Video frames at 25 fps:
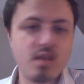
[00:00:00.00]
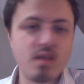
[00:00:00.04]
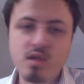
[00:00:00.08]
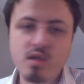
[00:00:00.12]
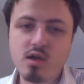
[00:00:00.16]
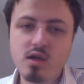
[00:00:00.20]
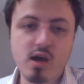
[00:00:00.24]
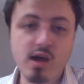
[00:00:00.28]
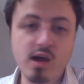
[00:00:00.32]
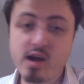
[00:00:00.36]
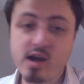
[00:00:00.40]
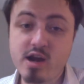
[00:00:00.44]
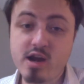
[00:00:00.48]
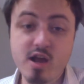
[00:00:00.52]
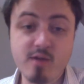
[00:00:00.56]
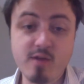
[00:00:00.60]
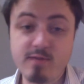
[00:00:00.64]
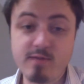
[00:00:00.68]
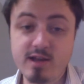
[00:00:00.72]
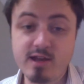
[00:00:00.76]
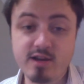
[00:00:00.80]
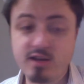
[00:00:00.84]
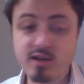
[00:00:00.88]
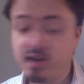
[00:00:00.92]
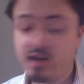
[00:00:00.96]
I don't know,
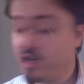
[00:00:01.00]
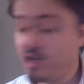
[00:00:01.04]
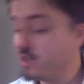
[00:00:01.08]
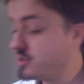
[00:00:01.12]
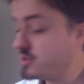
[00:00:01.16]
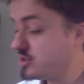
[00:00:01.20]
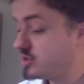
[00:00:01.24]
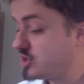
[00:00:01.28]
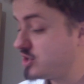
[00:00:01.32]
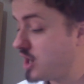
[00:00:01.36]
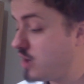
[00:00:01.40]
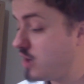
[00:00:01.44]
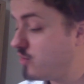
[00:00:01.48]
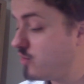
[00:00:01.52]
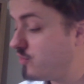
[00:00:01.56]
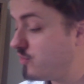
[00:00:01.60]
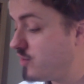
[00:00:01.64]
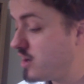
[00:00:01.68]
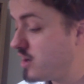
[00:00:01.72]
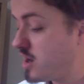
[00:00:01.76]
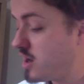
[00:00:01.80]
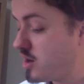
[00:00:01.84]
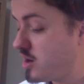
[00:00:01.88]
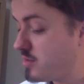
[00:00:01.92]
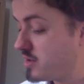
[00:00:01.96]
man. I don't
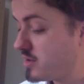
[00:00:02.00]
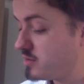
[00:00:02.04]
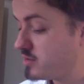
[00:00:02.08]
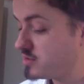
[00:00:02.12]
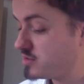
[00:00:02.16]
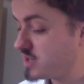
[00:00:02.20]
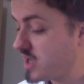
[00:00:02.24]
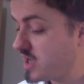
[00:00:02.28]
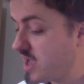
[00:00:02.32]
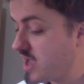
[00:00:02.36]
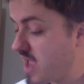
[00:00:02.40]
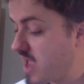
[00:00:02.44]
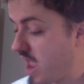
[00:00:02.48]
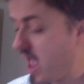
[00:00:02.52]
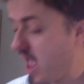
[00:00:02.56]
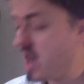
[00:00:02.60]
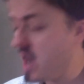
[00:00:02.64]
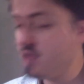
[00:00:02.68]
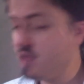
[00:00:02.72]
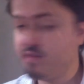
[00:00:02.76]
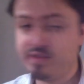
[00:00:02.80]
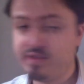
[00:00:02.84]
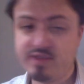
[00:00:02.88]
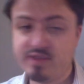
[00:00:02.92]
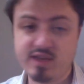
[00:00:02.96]
know, but it was a hell
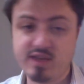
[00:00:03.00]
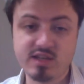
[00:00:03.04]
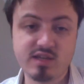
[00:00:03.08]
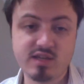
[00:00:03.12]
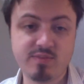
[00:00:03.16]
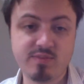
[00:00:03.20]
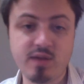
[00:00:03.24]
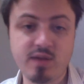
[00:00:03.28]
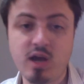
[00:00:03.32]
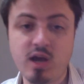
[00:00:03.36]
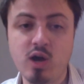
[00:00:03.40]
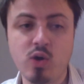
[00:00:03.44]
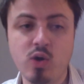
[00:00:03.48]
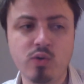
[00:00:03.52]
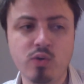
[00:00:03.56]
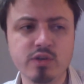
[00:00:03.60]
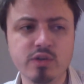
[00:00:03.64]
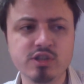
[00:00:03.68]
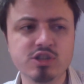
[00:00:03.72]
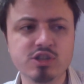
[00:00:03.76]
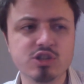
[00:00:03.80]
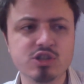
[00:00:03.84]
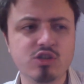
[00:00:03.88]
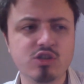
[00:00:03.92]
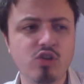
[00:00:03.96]
of a thing to behold.
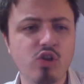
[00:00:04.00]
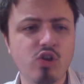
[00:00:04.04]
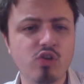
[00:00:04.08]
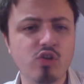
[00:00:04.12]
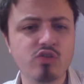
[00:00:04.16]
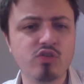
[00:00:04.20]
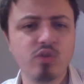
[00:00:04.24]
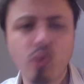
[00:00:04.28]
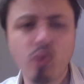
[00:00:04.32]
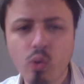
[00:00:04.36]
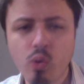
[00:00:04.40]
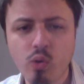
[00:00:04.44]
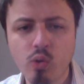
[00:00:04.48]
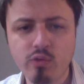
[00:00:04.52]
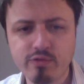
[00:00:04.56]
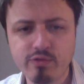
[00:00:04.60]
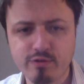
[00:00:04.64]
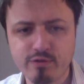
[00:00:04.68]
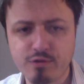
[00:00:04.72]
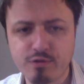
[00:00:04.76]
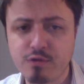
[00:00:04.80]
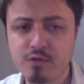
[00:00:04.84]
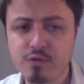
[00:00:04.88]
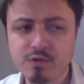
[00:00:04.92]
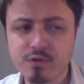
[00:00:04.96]
It just looked
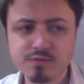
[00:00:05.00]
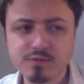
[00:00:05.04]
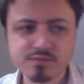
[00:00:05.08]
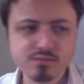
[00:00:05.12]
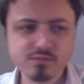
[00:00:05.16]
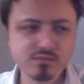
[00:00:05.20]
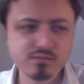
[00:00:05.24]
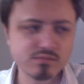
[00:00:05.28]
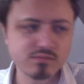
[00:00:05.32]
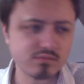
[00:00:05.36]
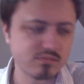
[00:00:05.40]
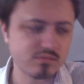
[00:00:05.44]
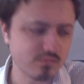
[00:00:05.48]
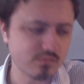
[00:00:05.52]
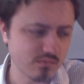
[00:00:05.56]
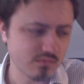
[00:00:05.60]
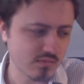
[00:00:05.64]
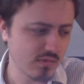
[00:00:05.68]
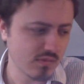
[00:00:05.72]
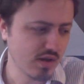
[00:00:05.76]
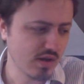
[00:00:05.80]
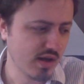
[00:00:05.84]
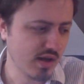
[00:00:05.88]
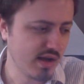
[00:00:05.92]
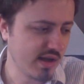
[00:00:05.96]
awful.
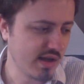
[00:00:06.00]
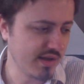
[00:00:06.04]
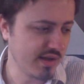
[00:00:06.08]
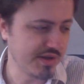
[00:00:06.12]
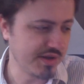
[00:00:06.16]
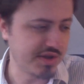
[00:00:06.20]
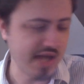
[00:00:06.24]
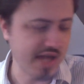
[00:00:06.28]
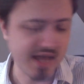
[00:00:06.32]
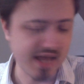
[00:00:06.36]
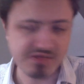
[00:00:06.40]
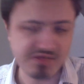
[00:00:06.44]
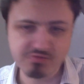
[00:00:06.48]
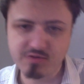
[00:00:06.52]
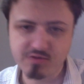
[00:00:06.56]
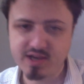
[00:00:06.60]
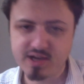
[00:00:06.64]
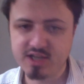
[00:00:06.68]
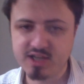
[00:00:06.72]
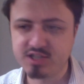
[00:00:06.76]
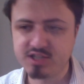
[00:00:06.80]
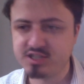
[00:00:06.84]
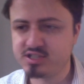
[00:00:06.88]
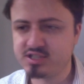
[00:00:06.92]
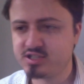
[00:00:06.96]
And the Deathwing
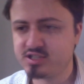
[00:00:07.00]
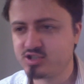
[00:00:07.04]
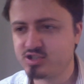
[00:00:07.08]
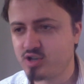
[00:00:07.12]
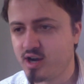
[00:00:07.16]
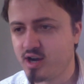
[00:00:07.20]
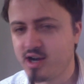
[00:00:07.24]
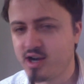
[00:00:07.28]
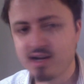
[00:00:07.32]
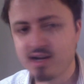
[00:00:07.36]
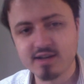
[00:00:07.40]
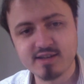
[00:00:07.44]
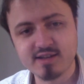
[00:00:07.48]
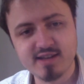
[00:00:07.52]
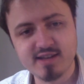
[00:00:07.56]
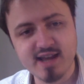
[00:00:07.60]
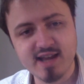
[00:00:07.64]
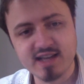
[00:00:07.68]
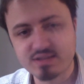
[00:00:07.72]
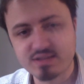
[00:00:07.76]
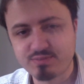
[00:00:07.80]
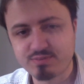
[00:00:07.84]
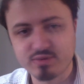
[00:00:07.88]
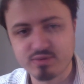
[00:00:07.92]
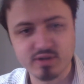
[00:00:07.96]
are just trying to
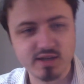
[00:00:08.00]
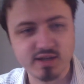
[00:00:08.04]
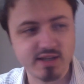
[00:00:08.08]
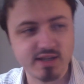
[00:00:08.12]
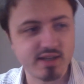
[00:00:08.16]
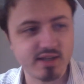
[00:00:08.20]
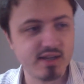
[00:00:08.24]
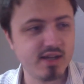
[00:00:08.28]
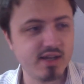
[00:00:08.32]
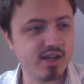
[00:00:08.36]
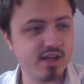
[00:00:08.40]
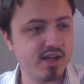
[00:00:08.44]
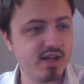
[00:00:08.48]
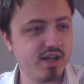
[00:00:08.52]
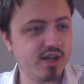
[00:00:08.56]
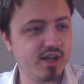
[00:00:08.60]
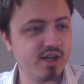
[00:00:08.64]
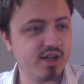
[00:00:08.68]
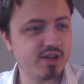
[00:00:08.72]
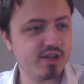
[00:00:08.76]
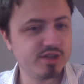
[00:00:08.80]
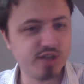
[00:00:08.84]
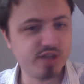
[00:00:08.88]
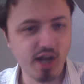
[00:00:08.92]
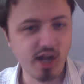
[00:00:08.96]
desperately
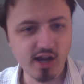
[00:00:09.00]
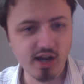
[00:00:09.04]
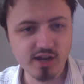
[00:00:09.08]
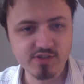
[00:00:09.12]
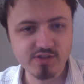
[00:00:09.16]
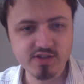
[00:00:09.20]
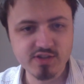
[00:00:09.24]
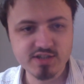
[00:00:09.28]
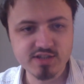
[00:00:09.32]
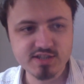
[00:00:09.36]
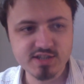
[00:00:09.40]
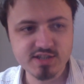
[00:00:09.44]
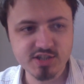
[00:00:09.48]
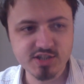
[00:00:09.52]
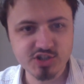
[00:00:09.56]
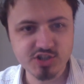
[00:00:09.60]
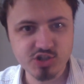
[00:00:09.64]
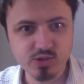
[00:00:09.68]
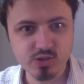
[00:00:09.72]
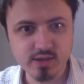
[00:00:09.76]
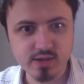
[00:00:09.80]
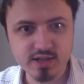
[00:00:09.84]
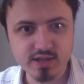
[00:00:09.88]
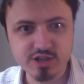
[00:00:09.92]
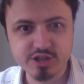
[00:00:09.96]
turn this
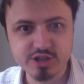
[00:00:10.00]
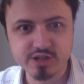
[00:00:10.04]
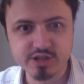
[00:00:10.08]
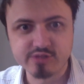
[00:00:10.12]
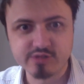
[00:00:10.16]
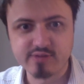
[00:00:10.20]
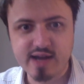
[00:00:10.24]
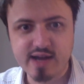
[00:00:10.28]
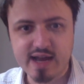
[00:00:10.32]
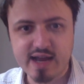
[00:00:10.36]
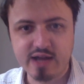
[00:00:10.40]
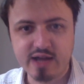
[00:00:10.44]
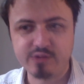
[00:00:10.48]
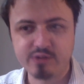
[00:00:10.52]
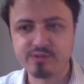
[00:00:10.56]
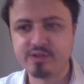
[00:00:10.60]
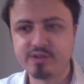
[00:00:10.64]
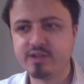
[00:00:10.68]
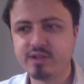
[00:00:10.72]
situation around.